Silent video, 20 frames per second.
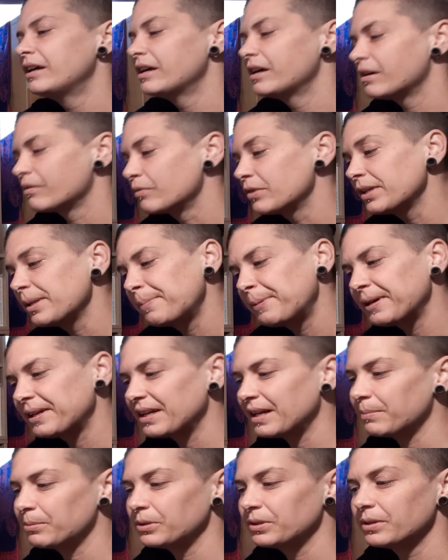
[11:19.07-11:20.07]
I'm really picking
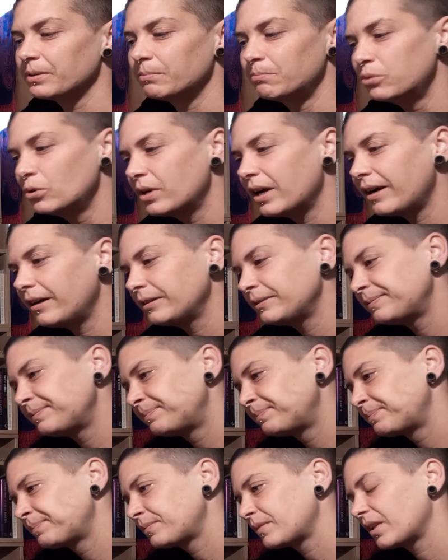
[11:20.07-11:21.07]
up on the Buddha
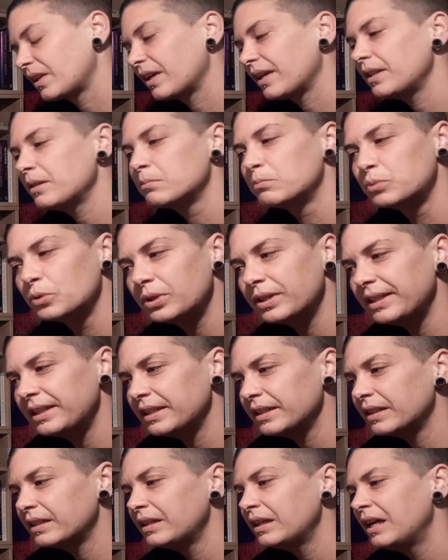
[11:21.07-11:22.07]
okay, the Buddha
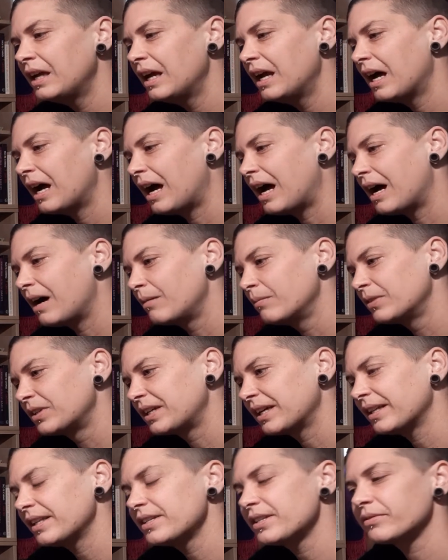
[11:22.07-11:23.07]
here, um, the
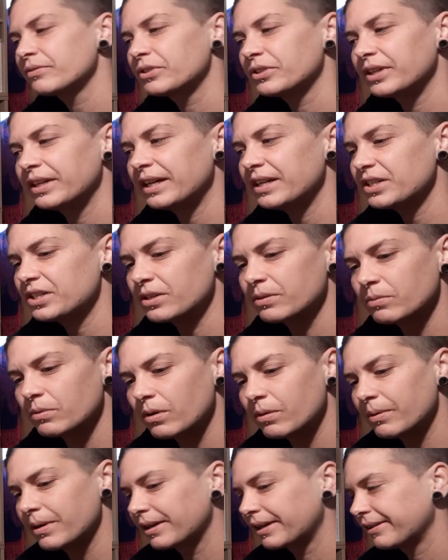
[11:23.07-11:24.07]
colors of creation and
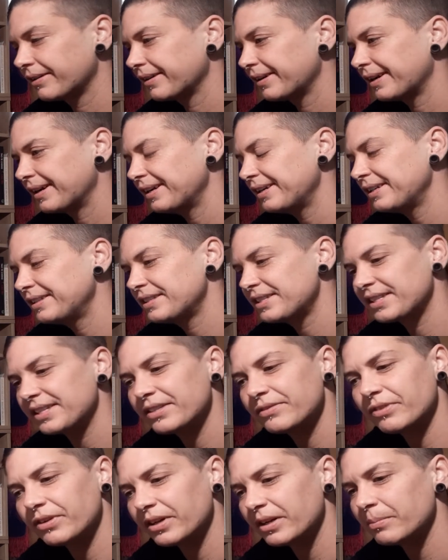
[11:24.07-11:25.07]
what we're creating, this is
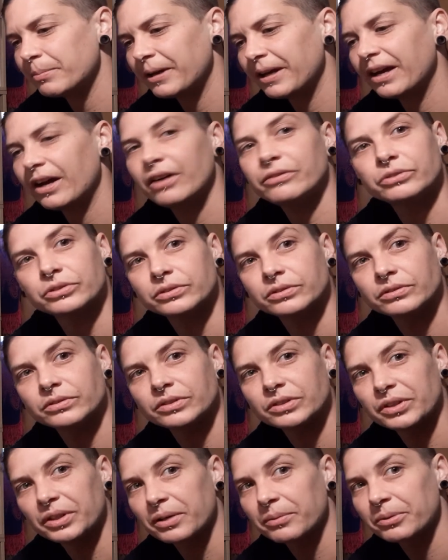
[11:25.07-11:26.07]
very powerful,
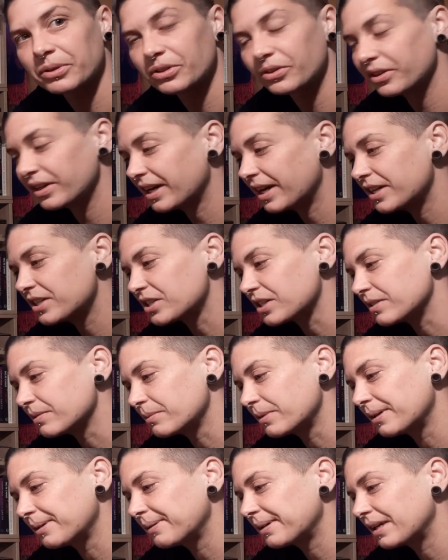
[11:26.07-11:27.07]
all right, with creation and
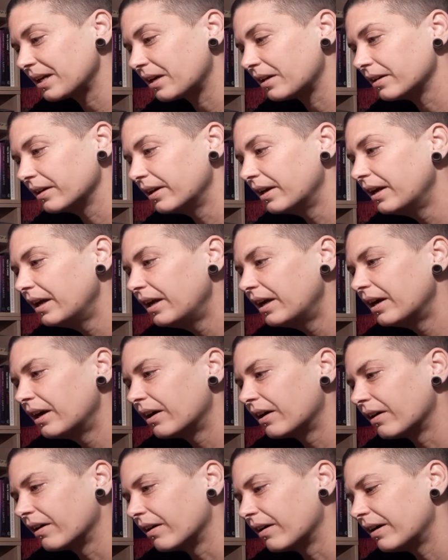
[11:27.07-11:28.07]
where we're going,
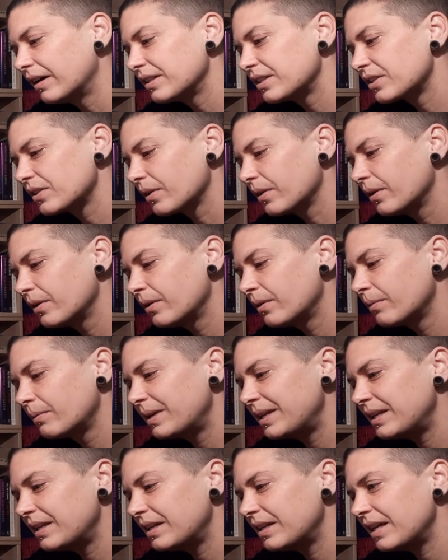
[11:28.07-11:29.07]
all right? So we
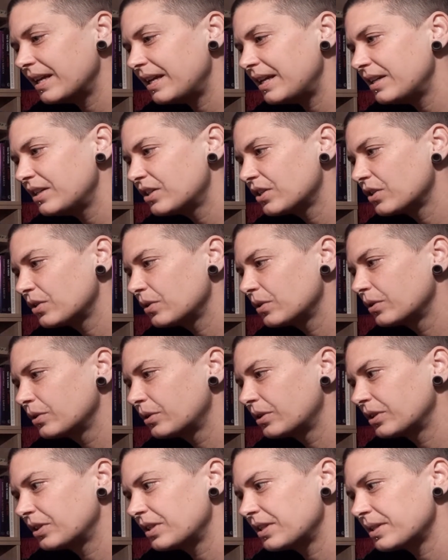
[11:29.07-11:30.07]
need to
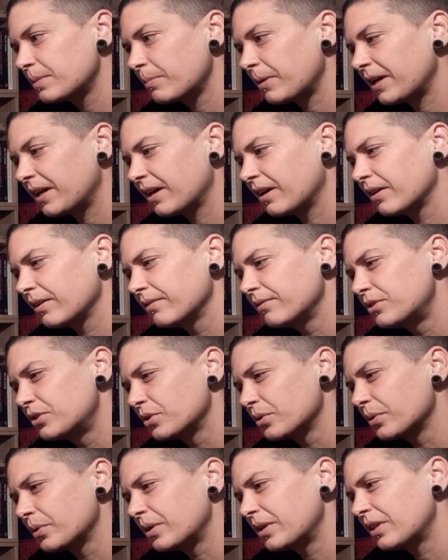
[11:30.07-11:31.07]
look at this power of
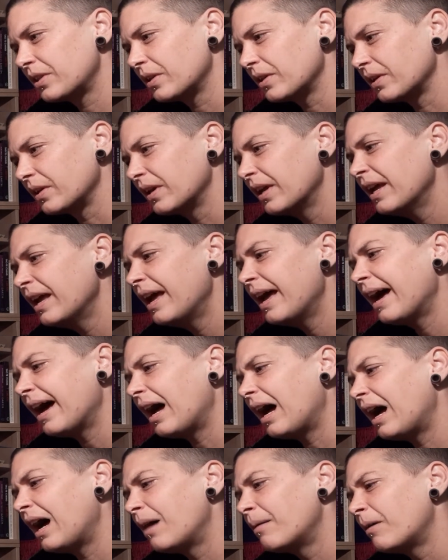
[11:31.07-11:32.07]
joy thing.
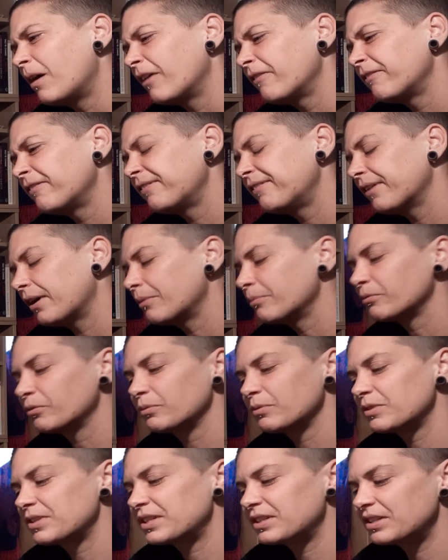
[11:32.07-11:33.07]
Uh, I am
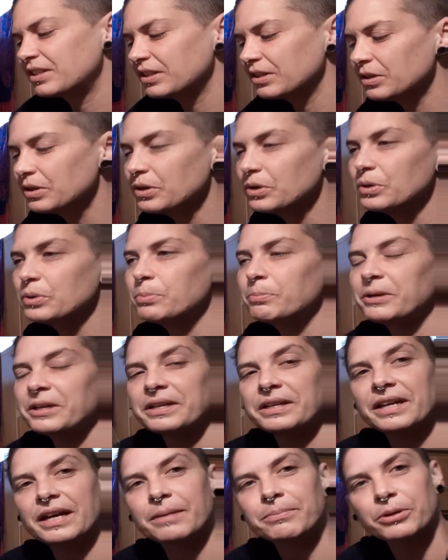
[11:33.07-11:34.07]
still
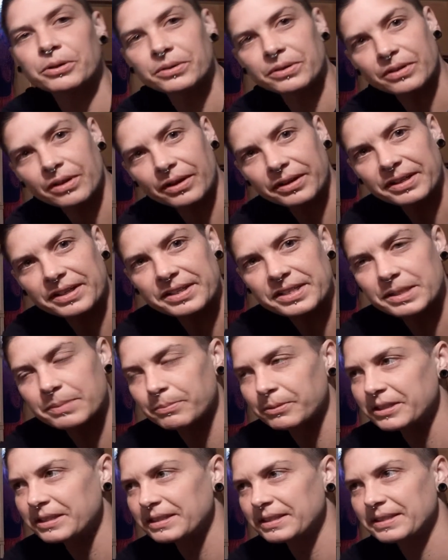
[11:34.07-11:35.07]
picking up on like a
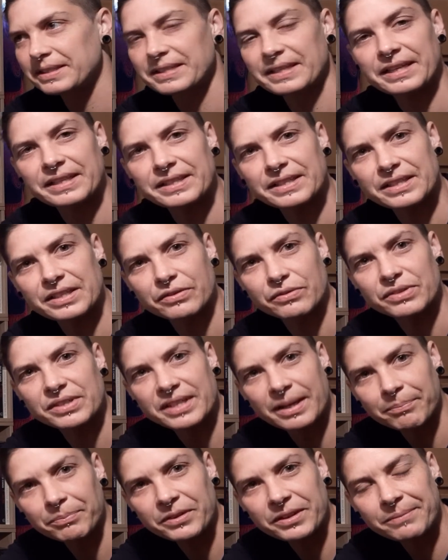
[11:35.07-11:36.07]
split sense of
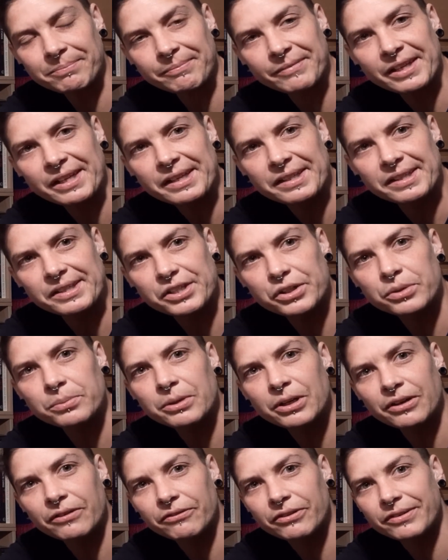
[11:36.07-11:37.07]
something. This could
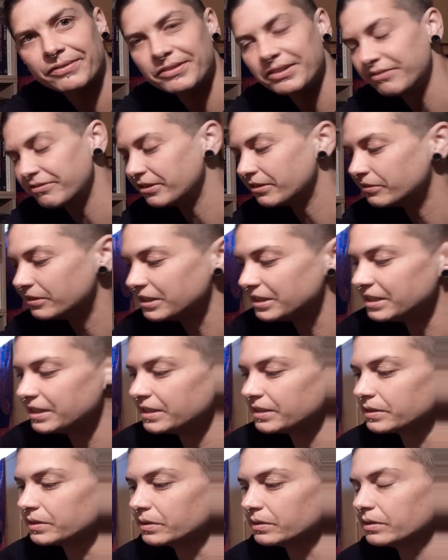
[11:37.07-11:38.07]
be a 50-50
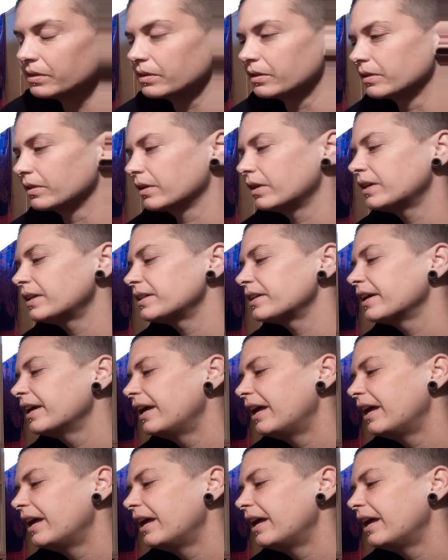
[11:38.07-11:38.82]
deal, all right,